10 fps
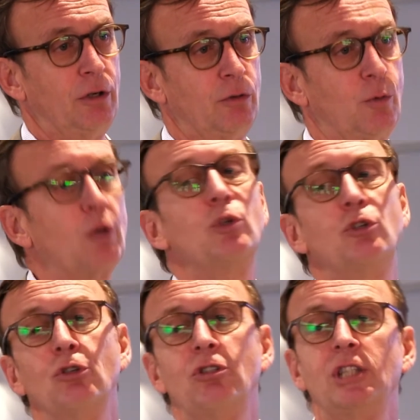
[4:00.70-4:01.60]
what would
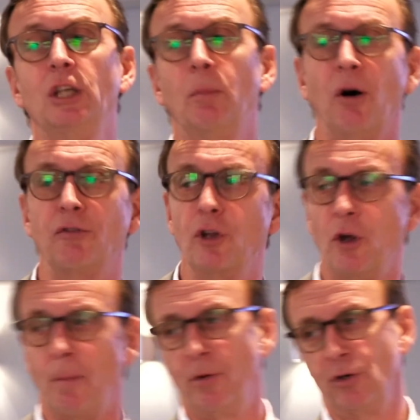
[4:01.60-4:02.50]
you see above the
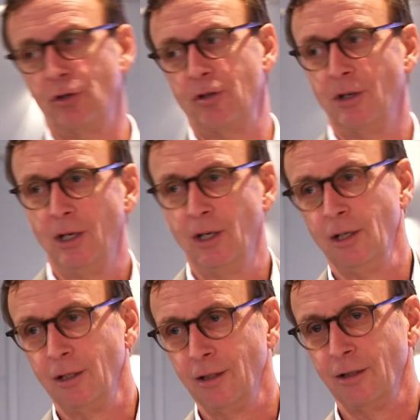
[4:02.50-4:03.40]
numbers?
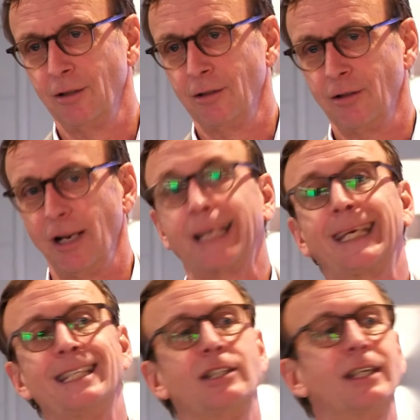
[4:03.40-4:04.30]
Like
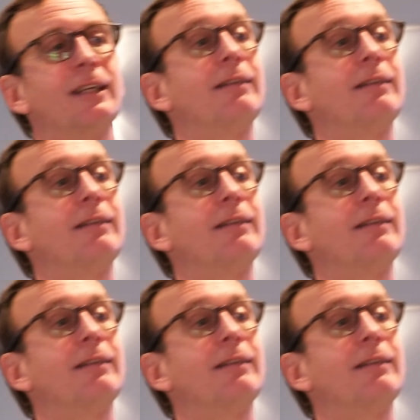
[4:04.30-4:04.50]
Christian.